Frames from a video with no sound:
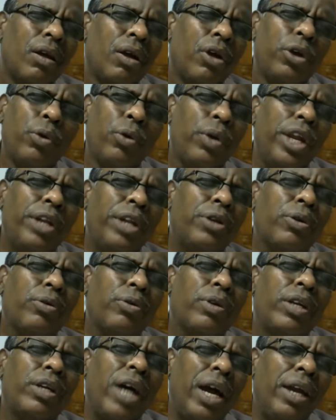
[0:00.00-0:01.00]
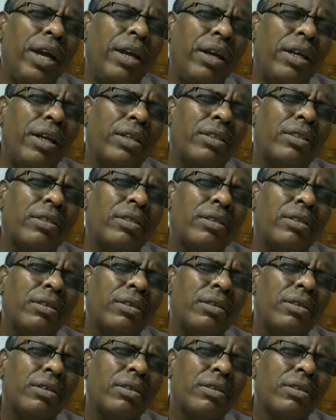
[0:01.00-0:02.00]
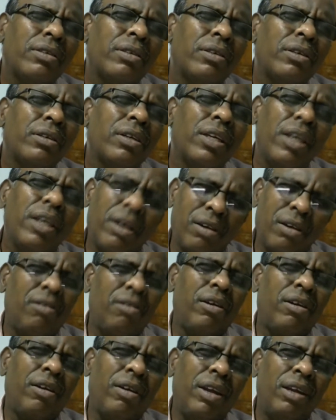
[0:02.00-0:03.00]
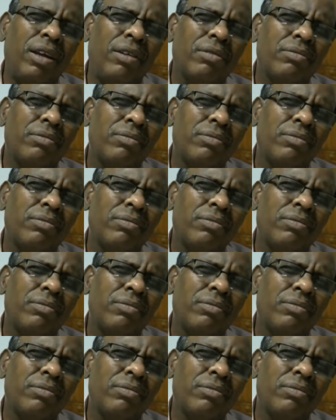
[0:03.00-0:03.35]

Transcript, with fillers: You need to direct your learning